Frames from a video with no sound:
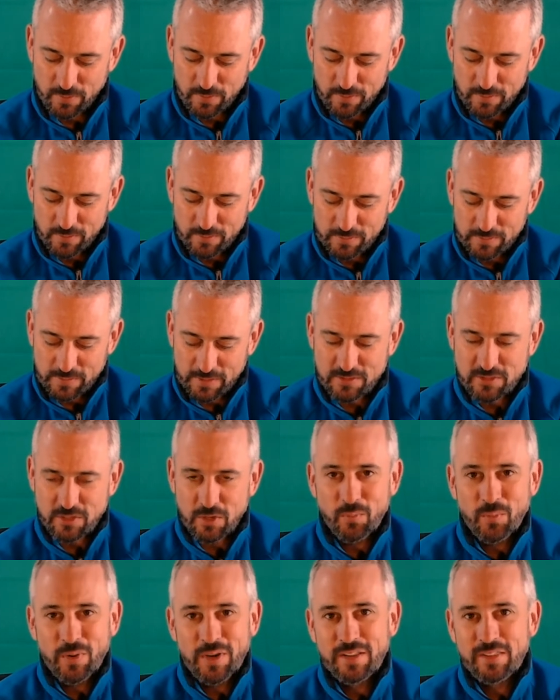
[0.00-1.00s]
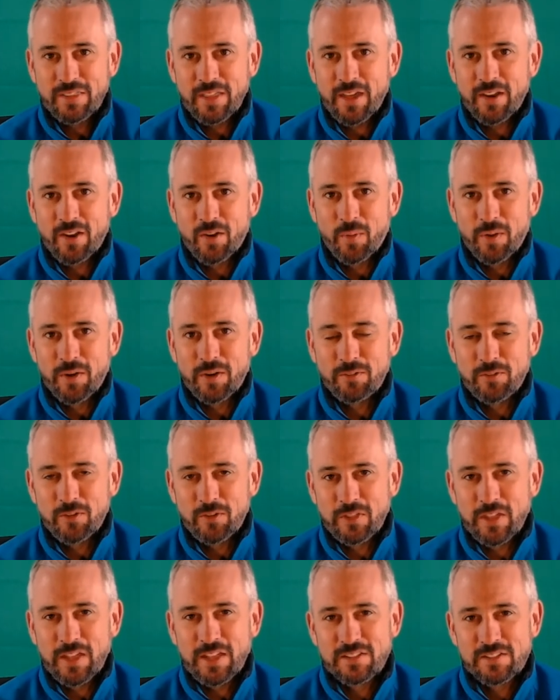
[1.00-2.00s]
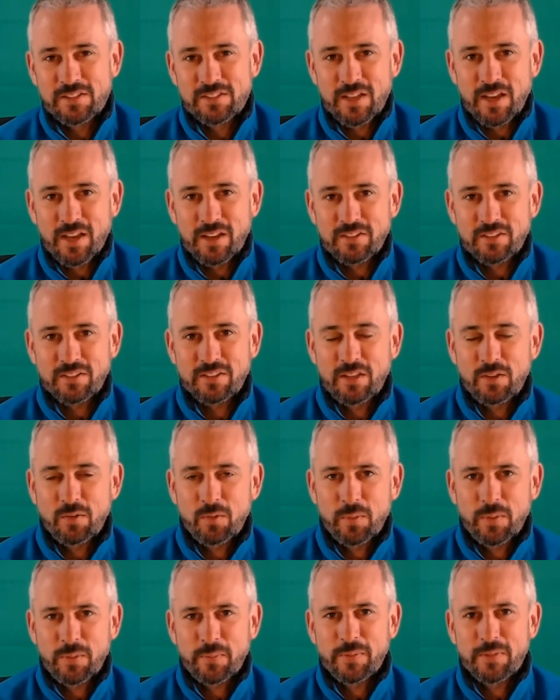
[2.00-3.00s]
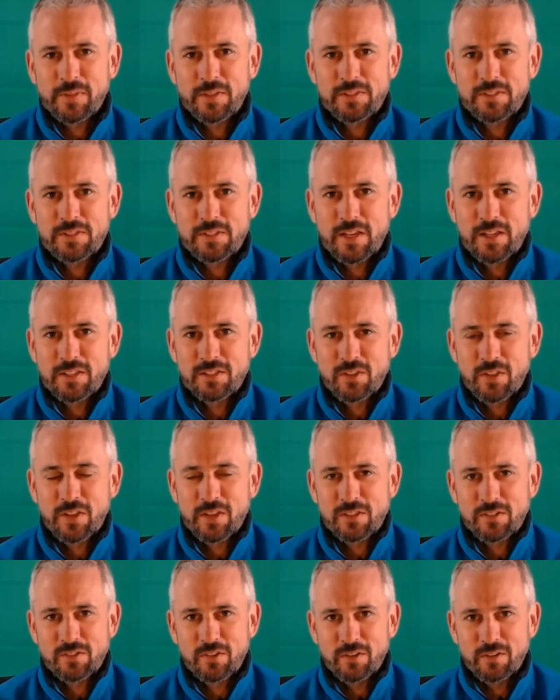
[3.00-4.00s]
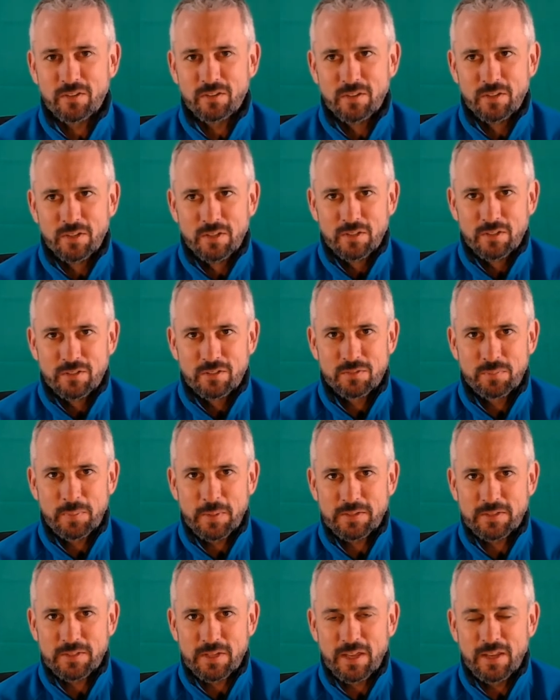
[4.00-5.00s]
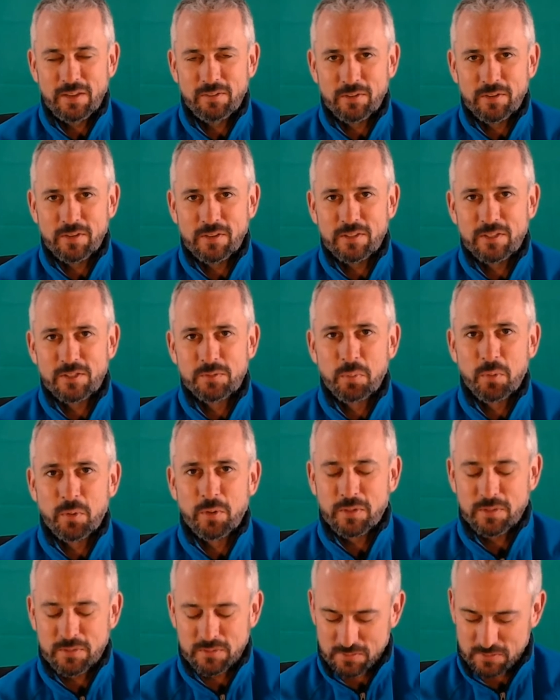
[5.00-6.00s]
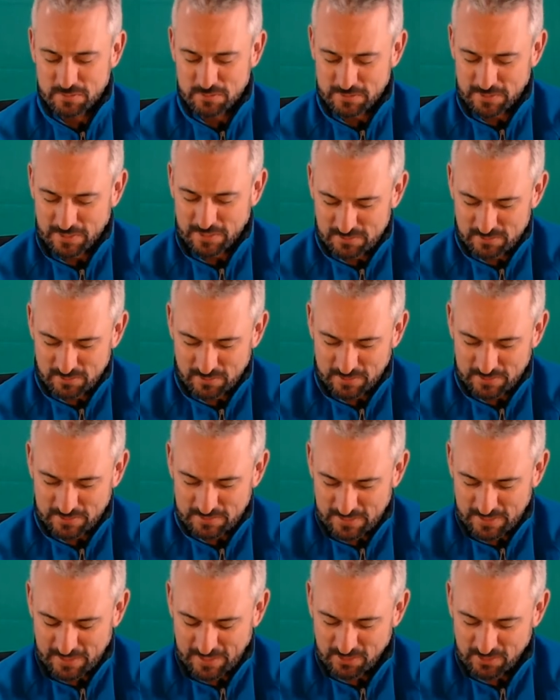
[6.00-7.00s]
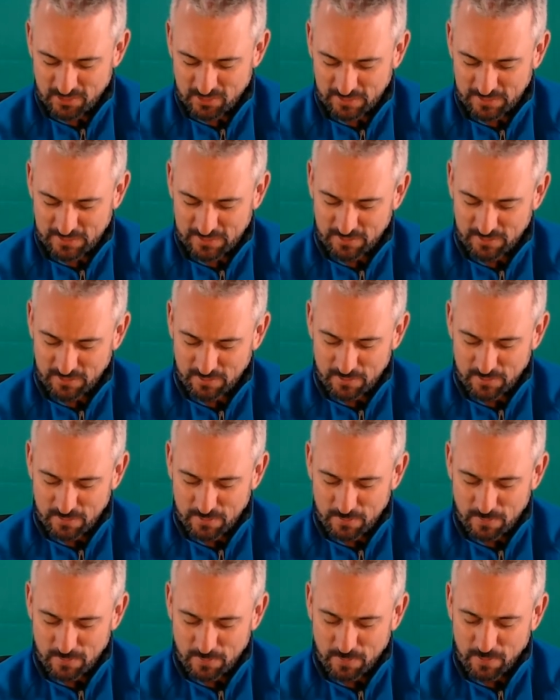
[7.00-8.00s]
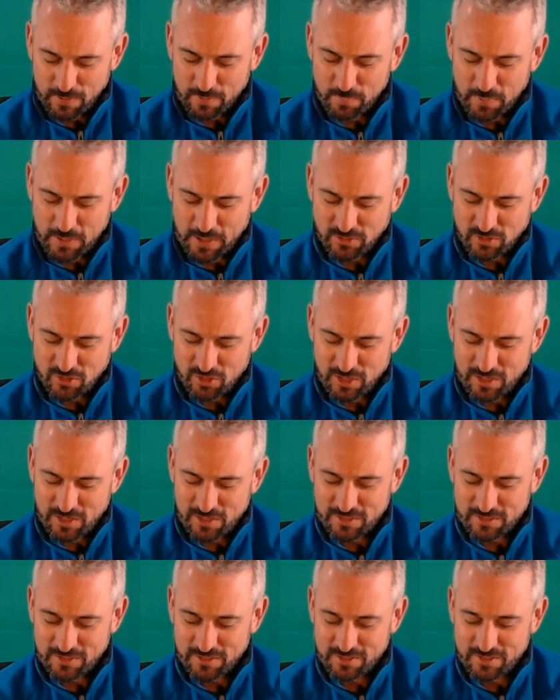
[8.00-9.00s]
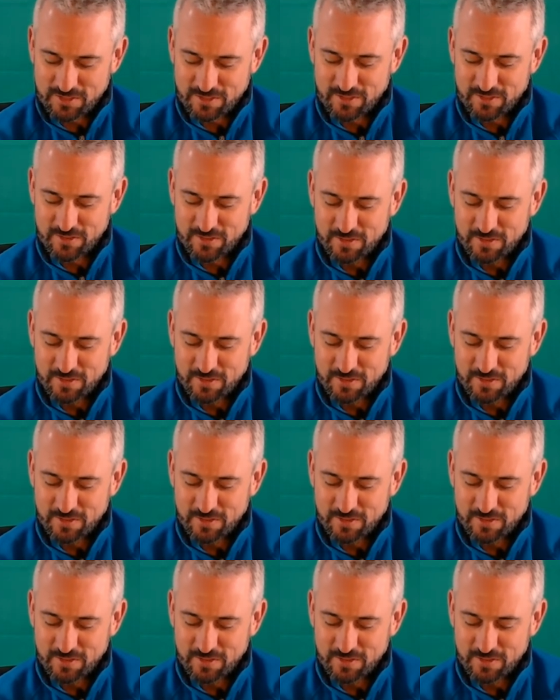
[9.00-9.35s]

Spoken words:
Now, as I read that, I wonder if you then start to think, wait a minute, this sounds like it's not about David at this point. It sounds like it's actually about Jesus.